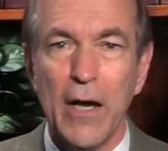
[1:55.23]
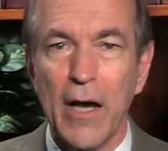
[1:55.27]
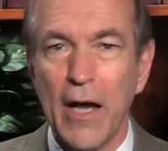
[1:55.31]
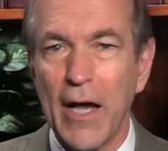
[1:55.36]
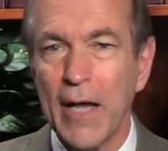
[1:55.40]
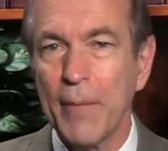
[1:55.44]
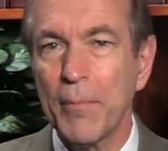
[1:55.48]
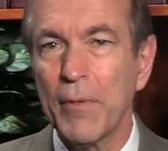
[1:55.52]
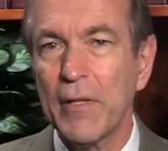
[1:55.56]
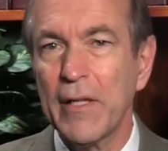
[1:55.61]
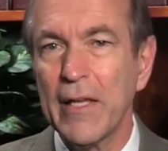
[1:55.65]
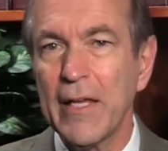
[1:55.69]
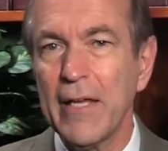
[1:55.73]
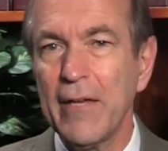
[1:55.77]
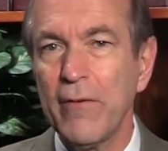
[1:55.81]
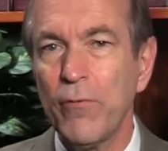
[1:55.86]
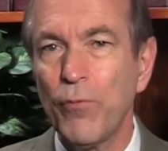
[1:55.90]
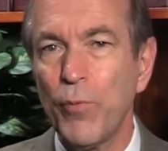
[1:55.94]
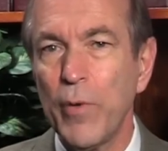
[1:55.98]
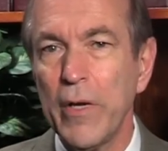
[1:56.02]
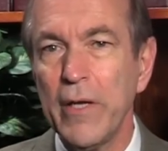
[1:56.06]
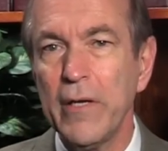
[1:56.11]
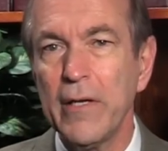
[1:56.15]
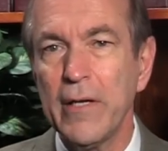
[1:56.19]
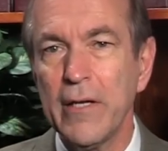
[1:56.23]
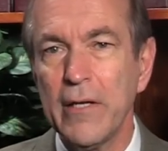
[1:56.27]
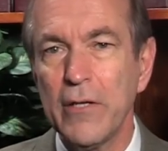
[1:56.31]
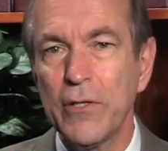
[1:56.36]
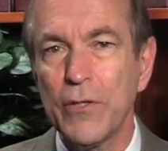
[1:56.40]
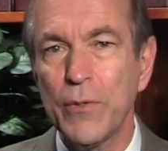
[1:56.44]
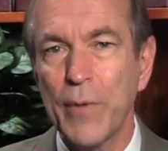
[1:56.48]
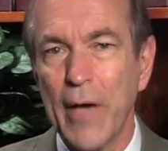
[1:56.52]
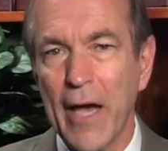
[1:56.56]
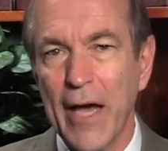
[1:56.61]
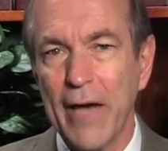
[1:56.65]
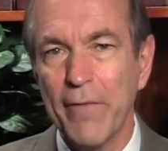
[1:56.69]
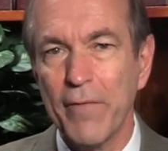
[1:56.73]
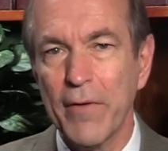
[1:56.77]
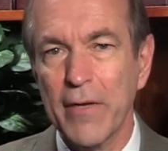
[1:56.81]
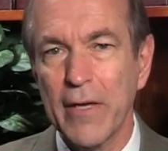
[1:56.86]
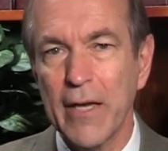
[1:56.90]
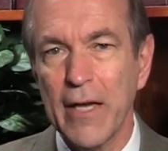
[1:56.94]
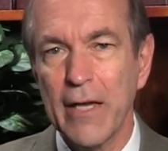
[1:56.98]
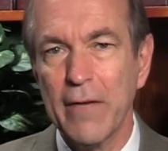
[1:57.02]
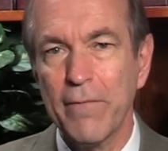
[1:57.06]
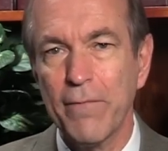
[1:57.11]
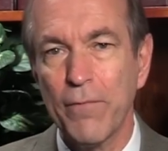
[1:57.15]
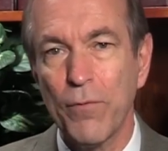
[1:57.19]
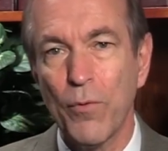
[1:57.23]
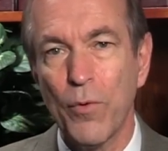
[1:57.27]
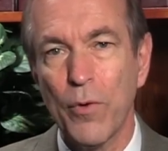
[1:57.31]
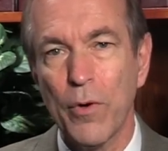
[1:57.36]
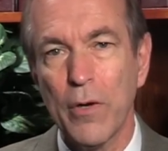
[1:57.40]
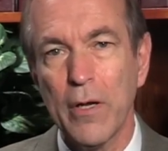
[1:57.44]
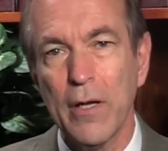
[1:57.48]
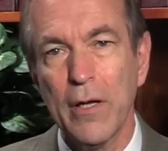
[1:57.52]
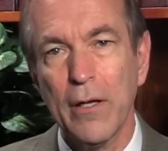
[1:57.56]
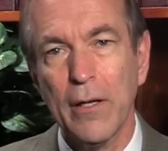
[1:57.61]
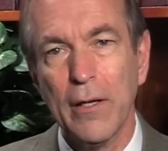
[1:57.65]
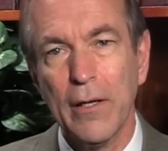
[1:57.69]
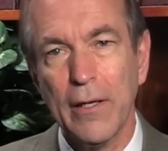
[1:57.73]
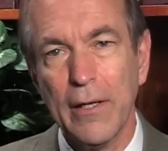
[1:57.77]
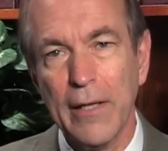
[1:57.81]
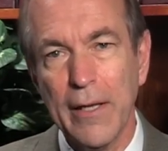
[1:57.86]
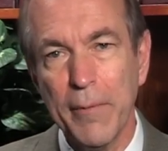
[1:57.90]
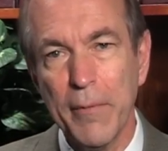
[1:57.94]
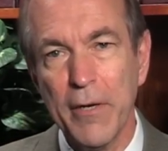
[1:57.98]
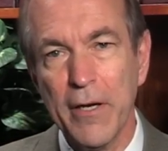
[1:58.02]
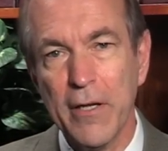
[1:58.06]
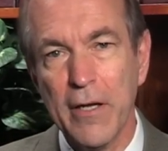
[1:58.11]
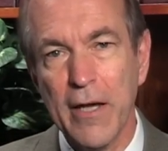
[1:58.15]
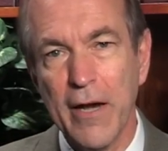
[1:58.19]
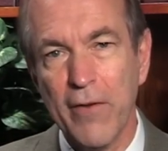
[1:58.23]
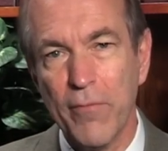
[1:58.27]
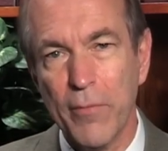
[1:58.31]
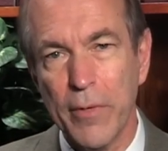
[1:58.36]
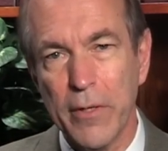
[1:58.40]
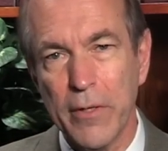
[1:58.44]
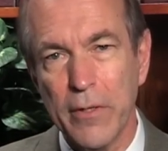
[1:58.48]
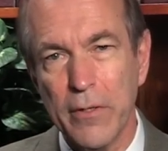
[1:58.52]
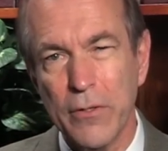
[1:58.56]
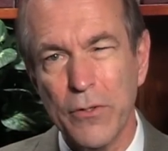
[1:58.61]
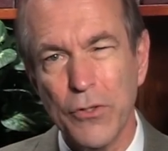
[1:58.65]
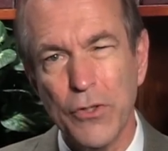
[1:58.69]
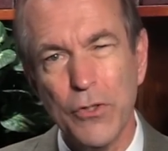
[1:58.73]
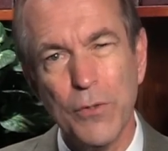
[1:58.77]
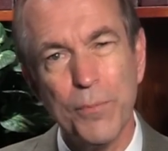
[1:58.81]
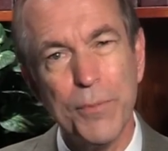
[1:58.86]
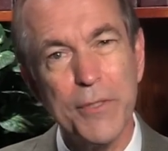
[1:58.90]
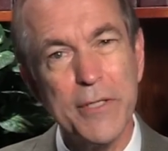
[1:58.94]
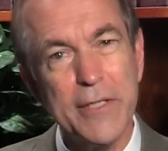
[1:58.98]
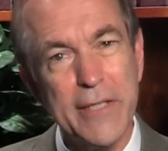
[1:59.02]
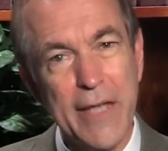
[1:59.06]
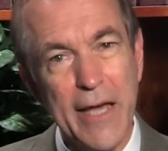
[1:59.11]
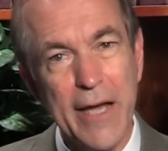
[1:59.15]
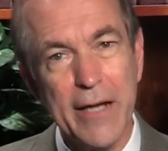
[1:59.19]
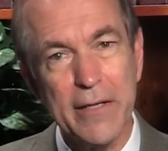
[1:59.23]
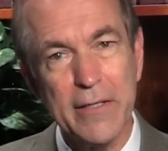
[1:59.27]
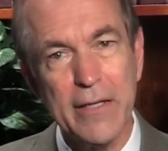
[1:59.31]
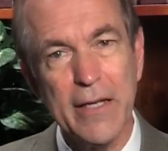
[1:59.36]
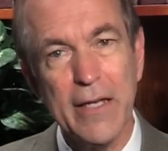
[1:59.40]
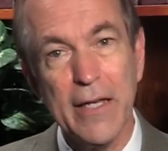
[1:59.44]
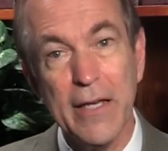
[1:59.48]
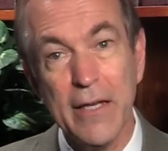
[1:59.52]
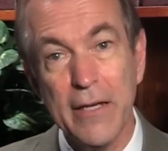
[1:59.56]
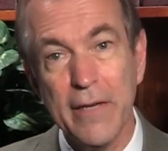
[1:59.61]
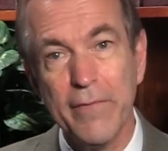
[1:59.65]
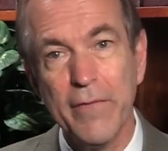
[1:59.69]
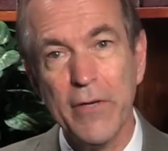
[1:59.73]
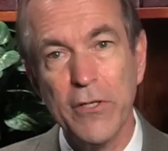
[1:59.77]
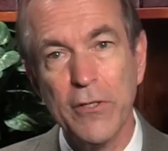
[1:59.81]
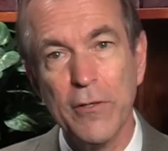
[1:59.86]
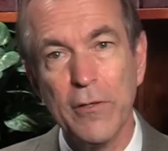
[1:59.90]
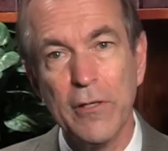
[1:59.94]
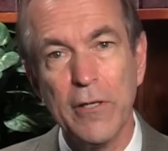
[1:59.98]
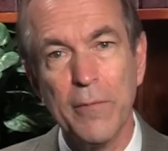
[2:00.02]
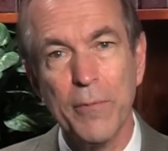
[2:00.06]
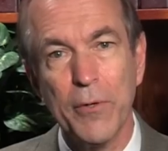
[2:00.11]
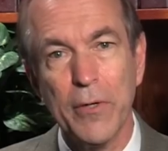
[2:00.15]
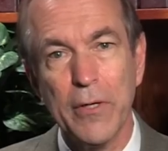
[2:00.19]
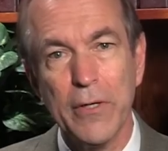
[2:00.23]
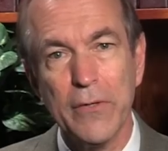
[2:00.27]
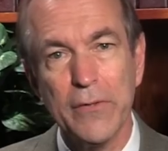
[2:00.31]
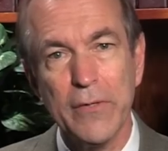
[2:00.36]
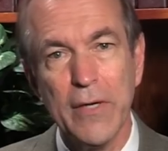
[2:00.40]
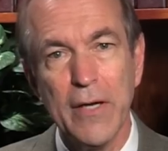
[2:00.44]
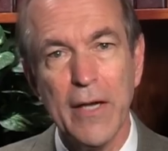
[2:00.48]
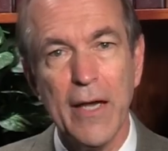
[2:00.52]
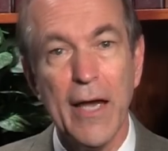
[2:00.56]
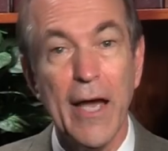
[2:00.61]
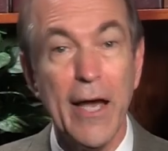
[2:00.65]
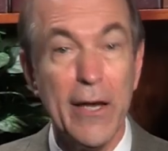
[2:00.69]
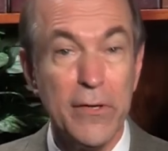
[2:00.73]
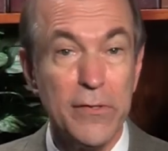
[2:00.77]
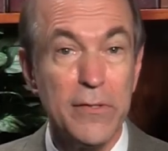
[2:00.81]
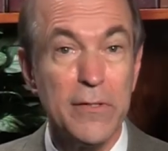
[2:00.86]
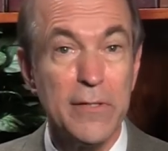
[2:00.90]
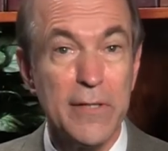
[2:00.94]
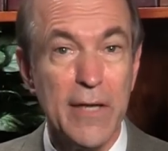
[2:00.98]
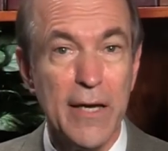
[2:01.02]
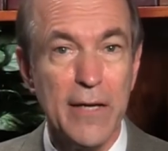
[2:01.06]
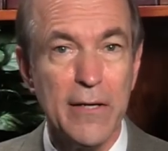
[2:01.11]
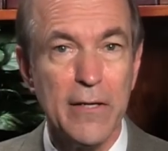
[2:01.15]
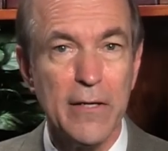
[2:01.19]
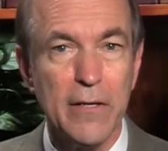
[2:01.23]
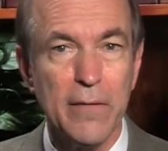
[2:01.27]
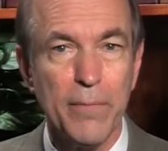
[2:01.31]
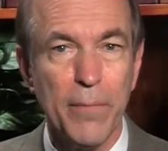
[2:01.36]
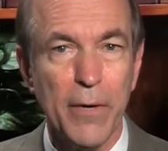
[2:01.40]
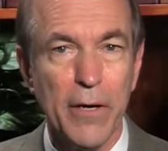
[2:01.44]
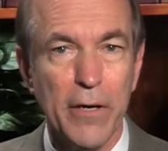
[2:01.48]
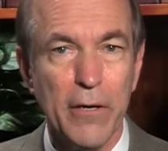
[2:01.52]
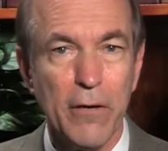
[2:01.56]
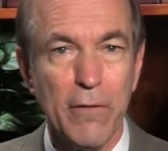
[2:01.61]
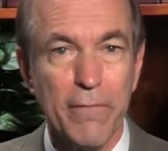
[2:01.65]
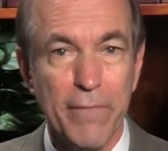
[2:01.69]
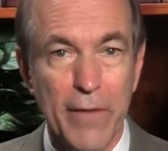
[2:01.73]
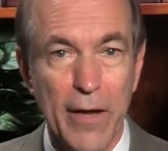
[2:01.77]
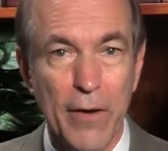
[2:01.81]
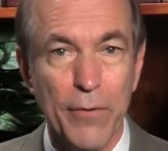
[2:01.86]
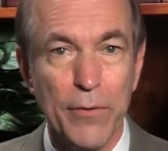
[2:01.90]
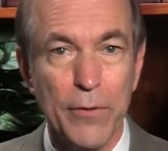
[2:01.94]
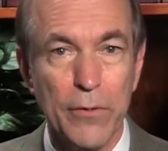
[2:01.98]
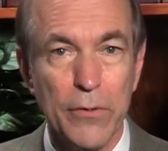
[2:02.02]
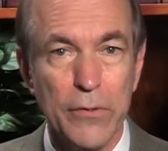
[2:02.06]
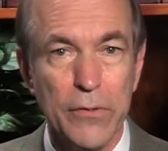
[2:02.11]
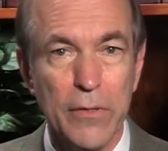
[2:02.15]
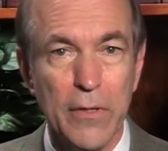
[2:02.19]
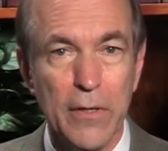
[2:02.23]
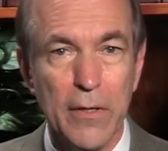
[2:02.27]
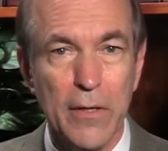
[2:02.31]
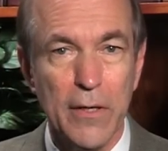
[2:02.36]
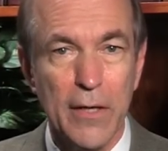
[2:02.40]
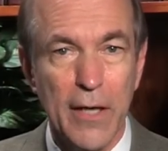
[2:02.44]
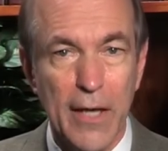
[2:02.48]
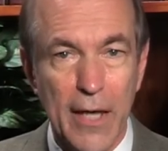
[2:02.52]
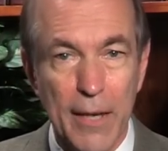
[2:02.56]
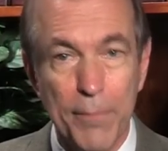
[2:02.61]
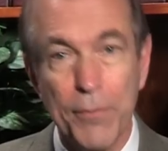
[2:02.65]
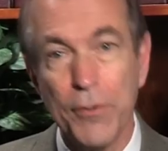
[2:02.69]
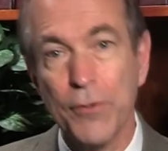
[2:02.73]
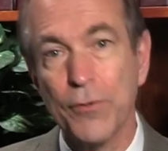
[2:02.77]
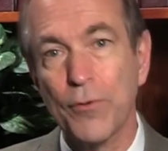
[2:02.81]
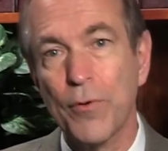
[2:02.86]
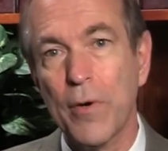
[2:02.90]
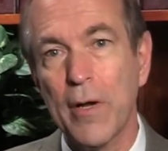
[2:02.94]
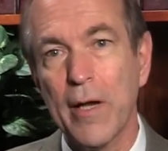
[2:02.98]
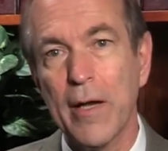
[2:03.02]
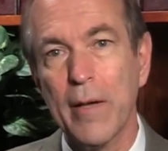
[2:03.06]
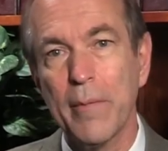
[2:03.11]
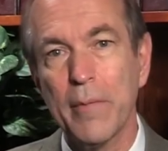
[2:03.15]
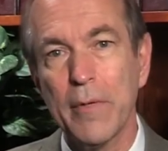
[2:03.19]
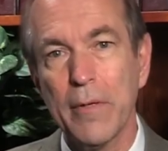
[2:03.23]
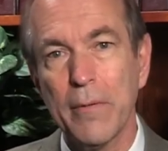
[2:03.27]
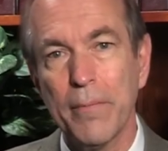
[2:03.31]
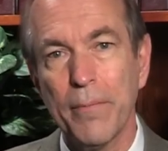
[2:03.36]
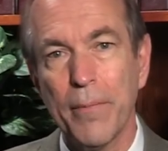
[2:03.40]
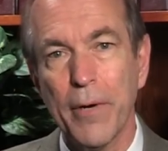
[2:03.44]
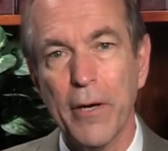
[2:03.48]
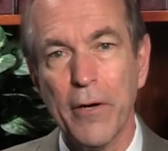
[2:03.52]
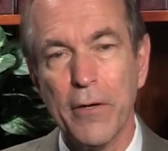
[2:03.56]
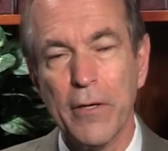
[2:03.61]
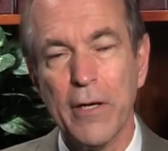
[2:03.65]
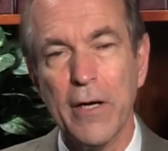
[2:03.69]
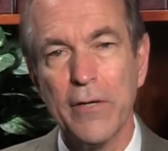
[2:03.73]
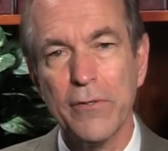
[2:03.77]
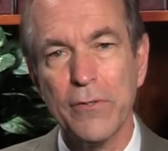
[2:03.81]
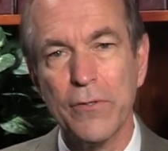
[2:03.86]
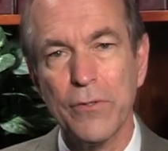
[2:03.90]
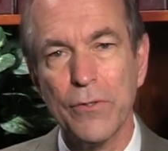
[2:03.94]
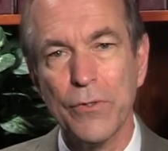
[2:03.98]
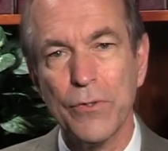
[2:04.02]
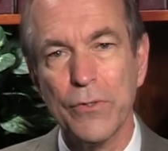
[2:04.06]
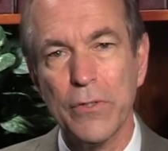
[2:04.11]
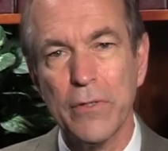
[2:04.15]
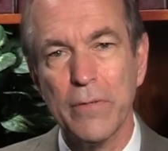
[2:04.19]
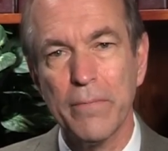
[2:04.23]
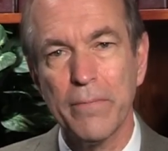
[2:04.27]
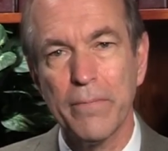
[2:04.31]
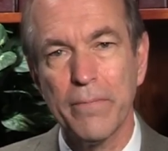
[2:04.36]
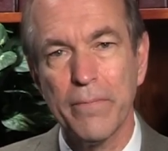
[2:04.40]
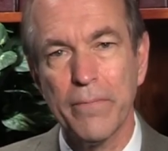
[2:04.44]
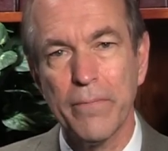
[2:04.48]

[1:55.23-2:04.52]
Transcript: I believe we need to advocate for limited government to protect individual liberties as intended by our founders and prescribed by our Constitution.